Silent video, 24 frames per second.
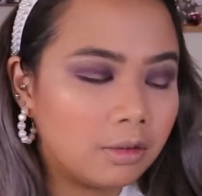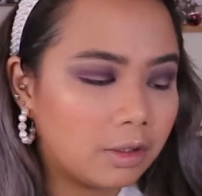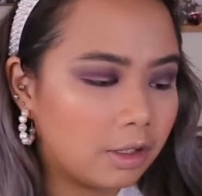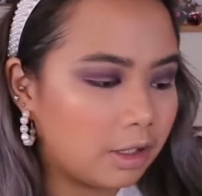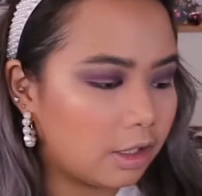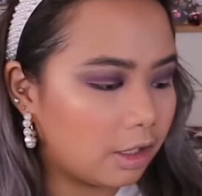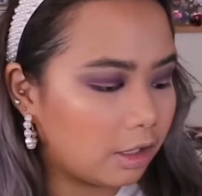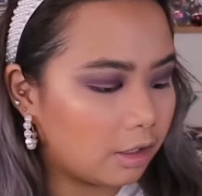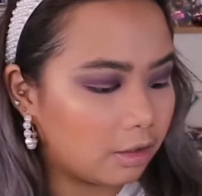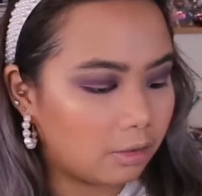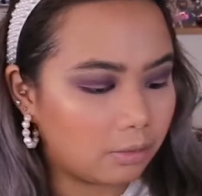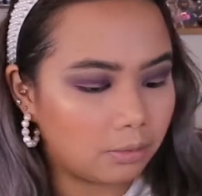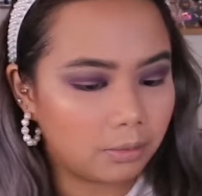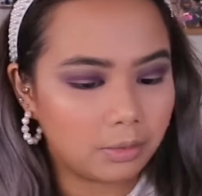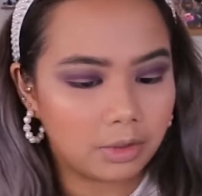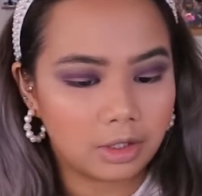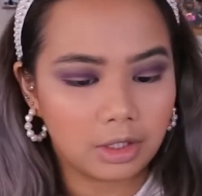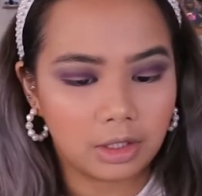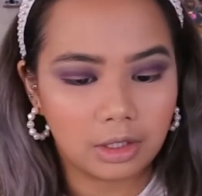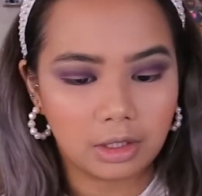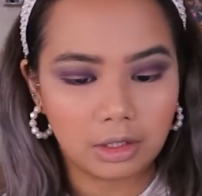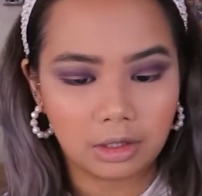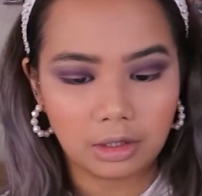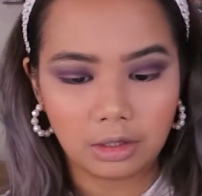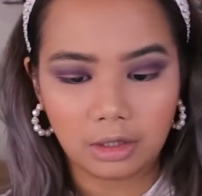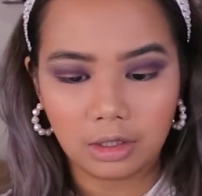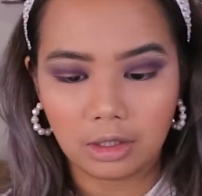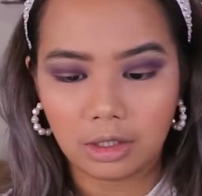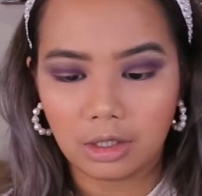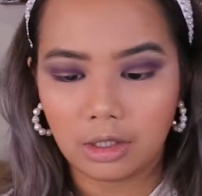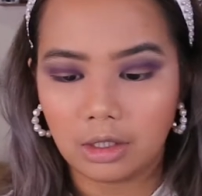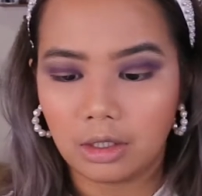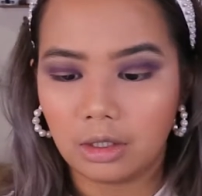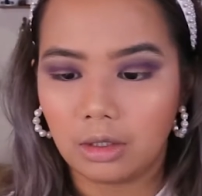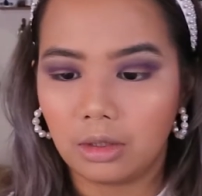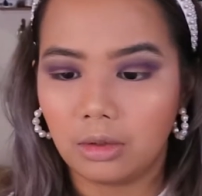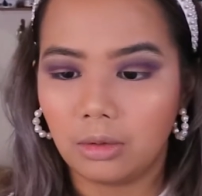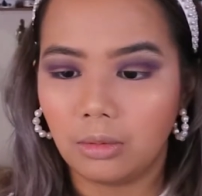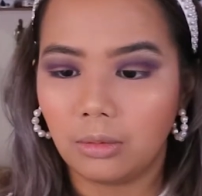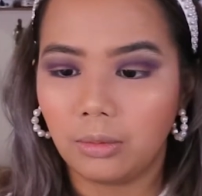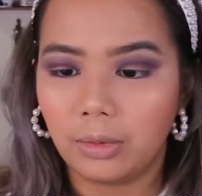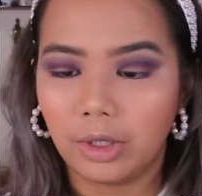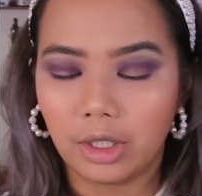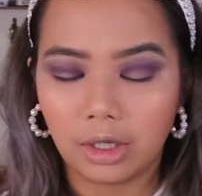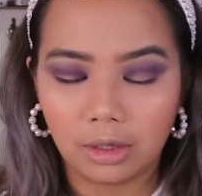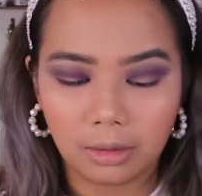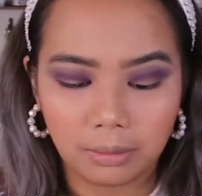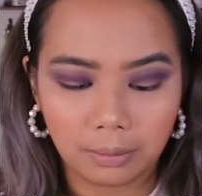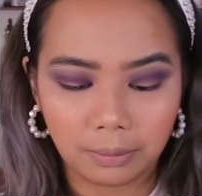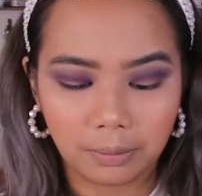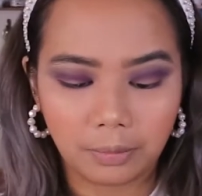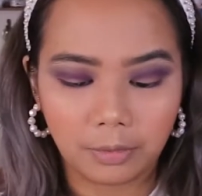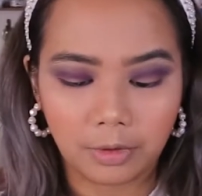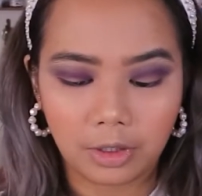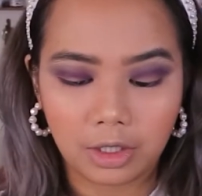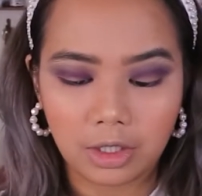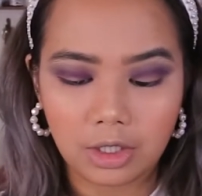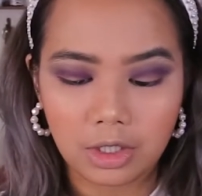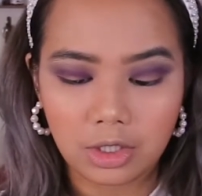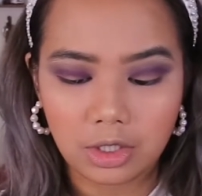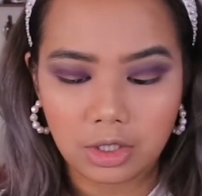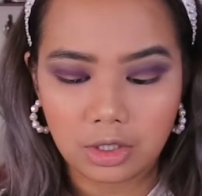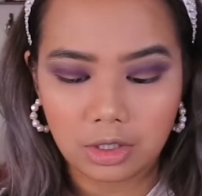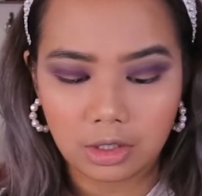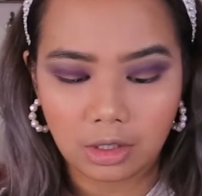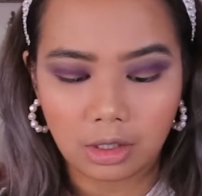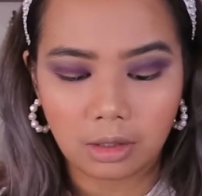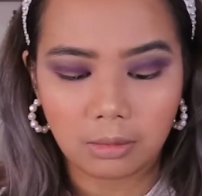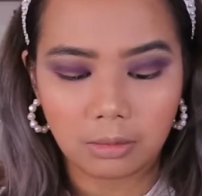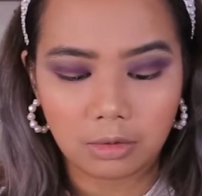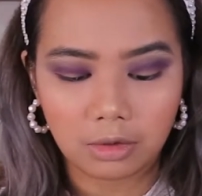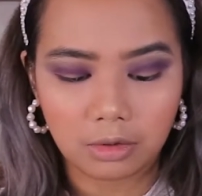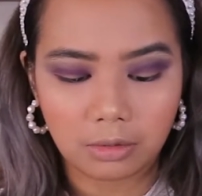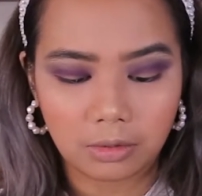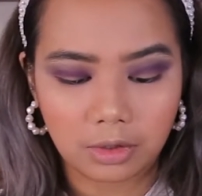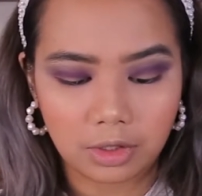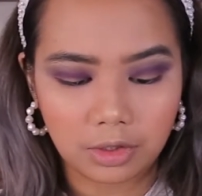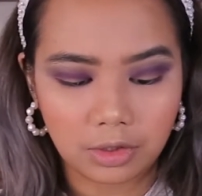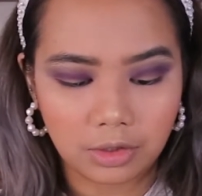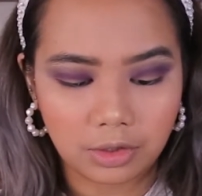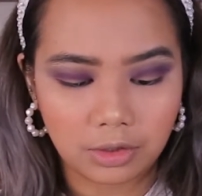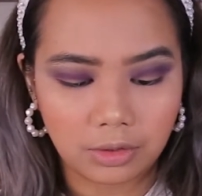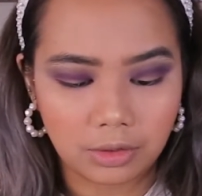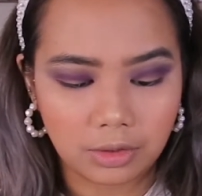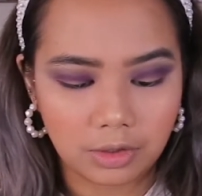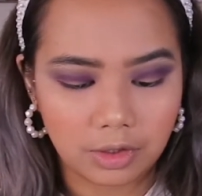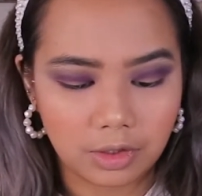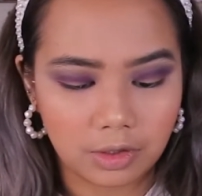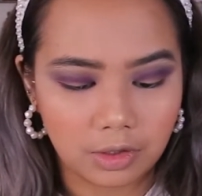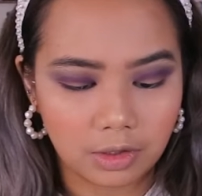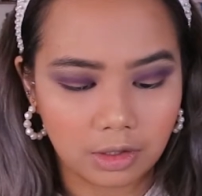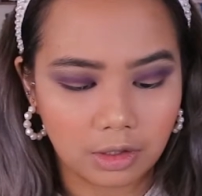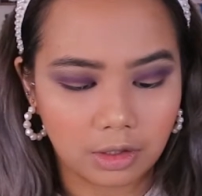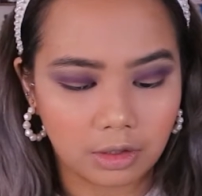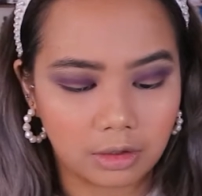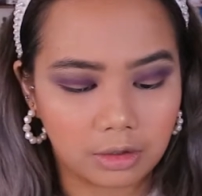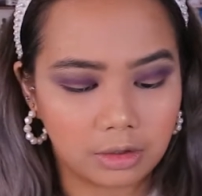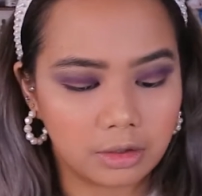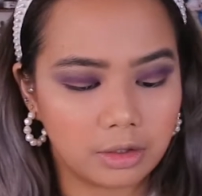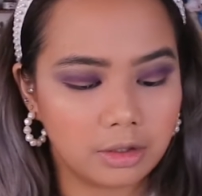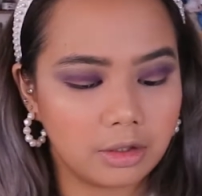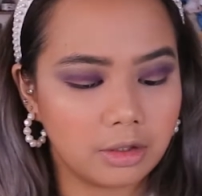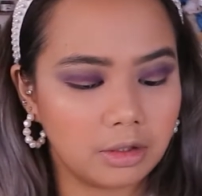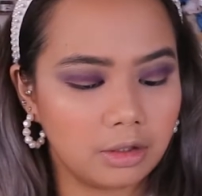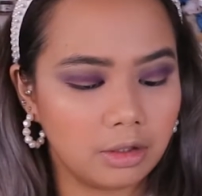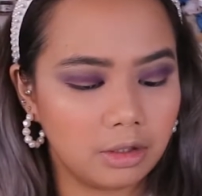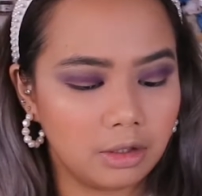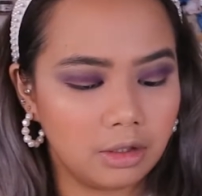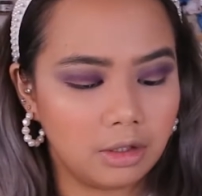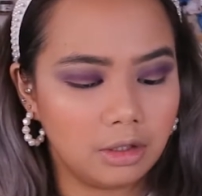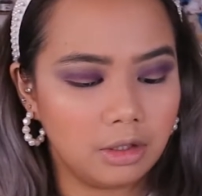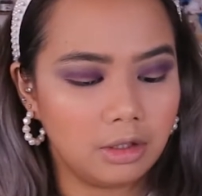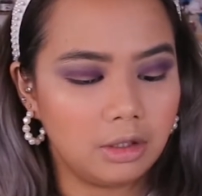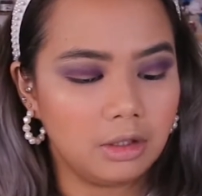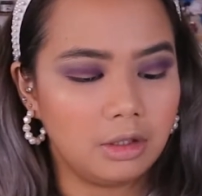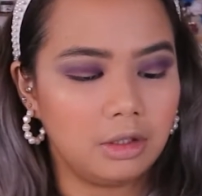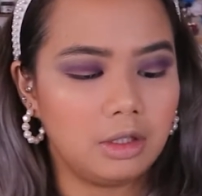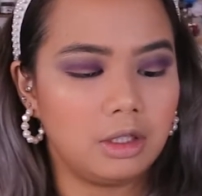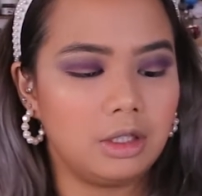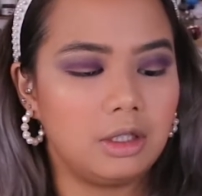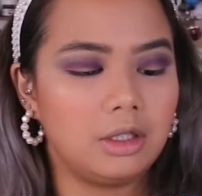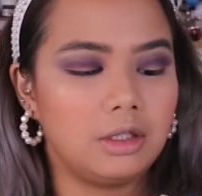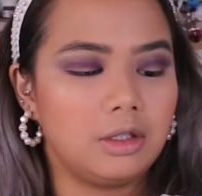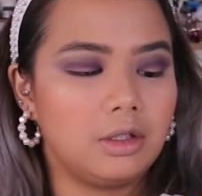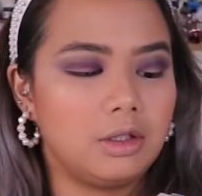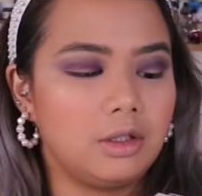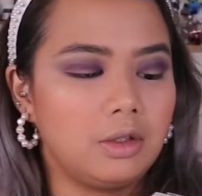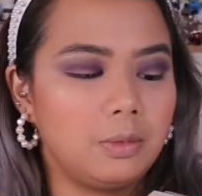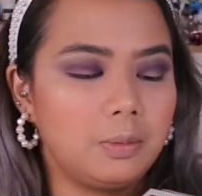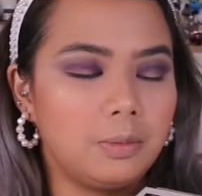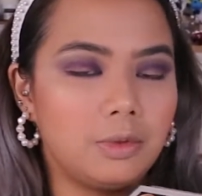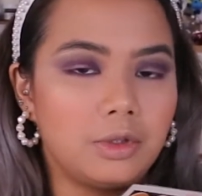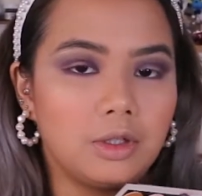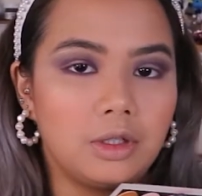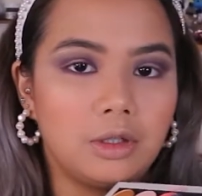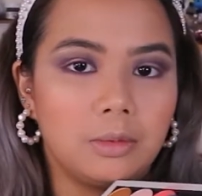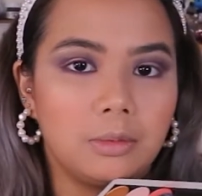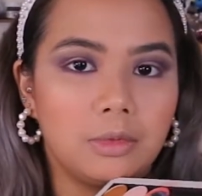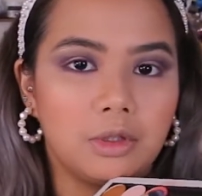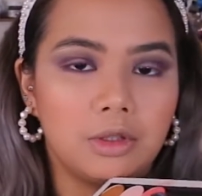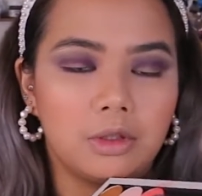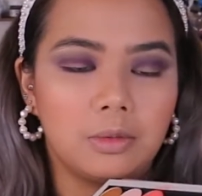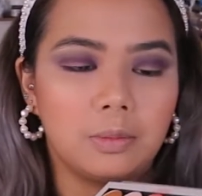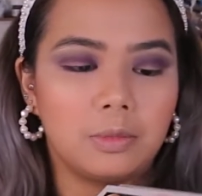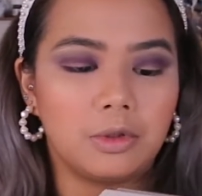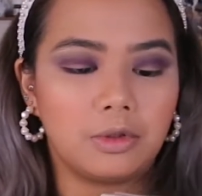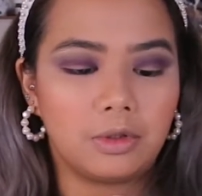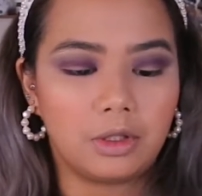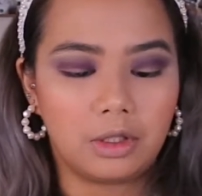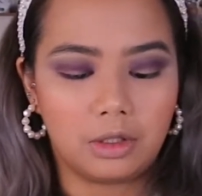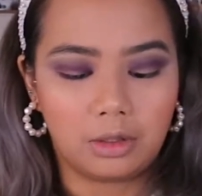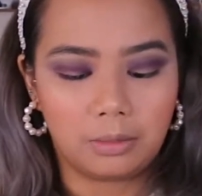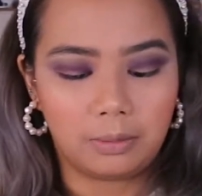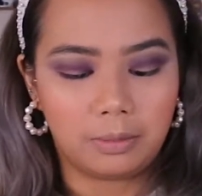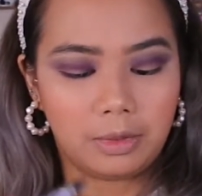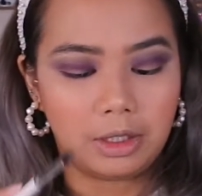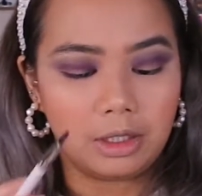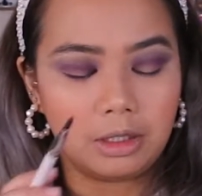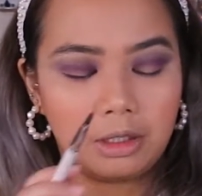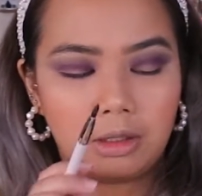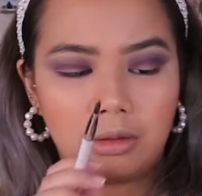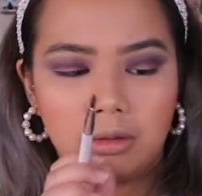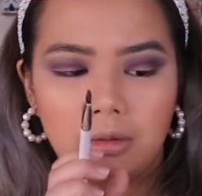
again with the wet brush, I'm going to use this color that is pretty much broken up by now.